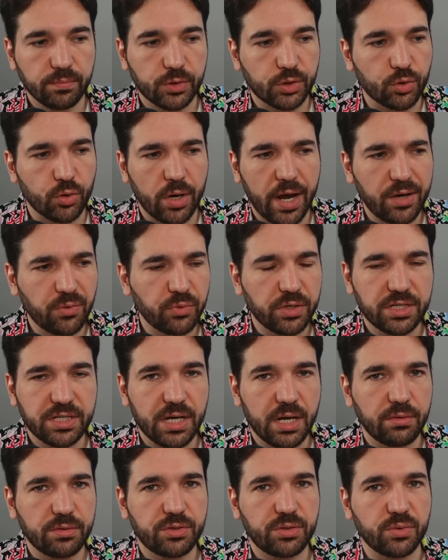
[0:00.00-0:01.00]
try and reach
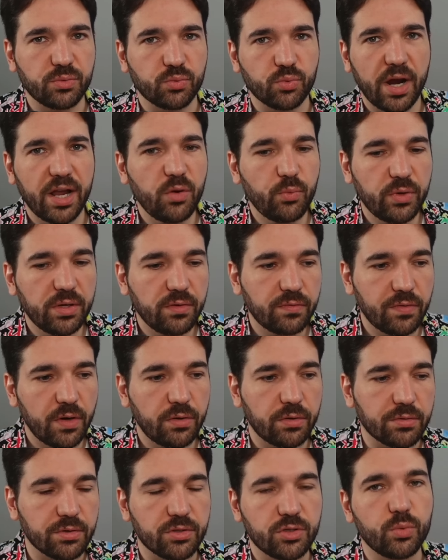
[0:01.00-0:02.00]
out to right wing
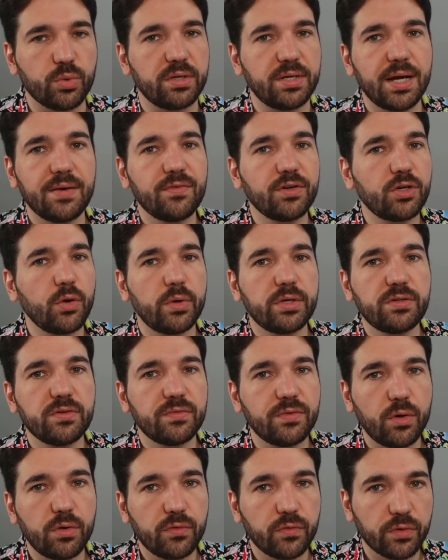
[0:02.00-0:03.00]
voters who were never going to
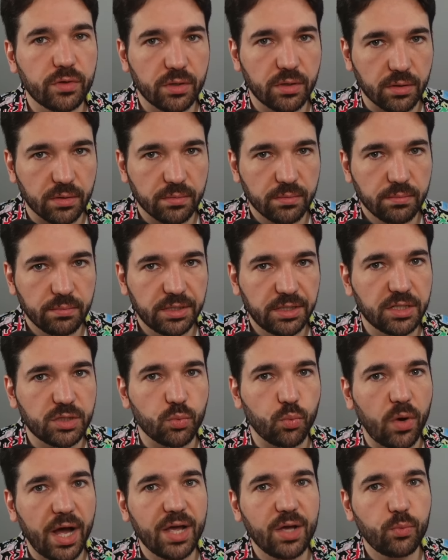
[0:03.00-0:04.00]
vote for her because
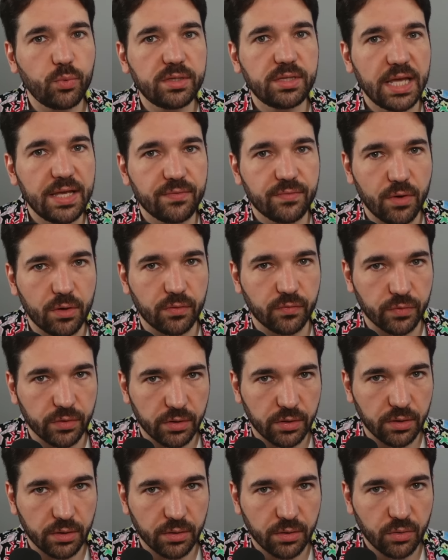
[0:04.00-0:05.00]
why would they vote for
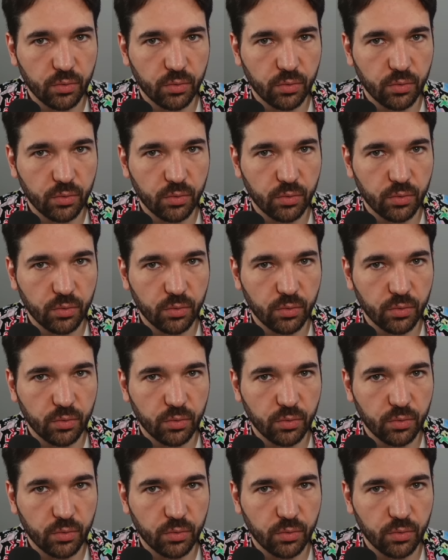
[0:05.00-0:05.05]
her